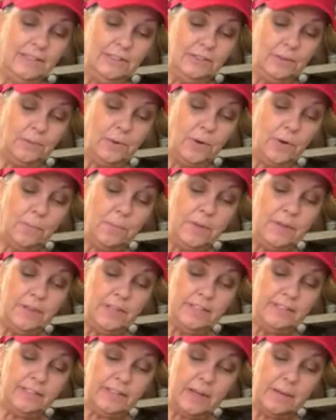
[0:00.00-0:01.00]
So we're hoping
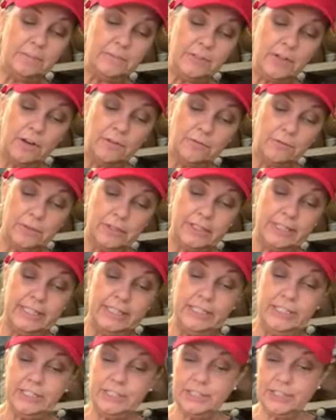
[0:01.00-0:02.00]
this comes off
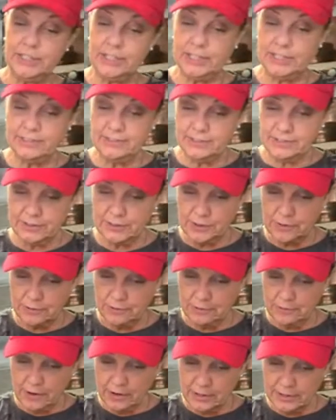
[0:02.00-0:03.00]
really good. So
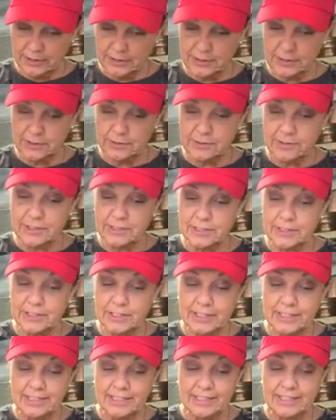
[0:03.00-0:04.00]
far, so
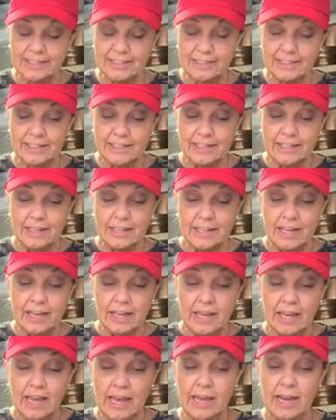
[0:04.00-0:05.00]
good.
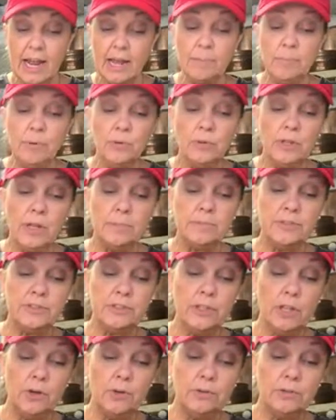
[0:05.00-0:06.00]
And I pull up
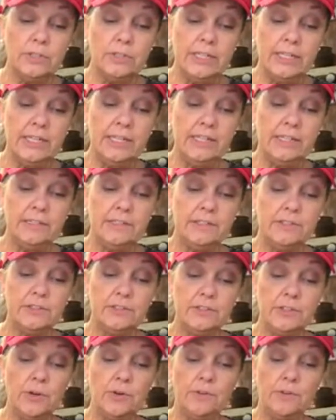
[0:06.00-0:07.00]
slowly,
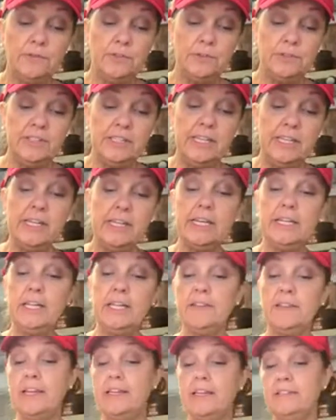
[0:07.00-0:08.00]
so if you see
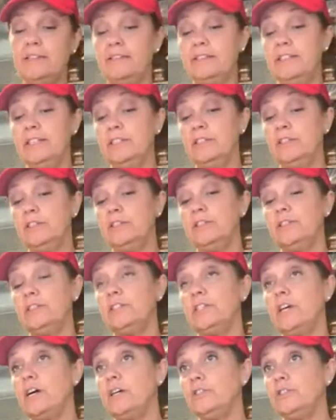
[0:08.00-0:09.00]
anything still
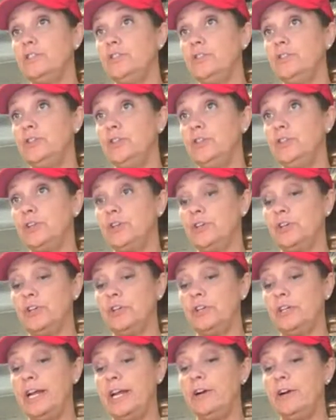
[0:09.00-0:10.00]
stuck to your
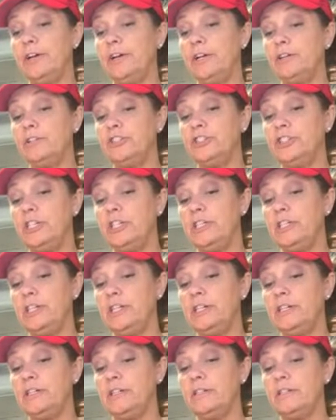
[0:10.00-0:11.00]
carrier sheet
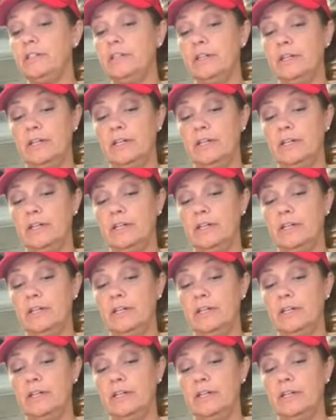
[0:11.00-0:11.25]
here,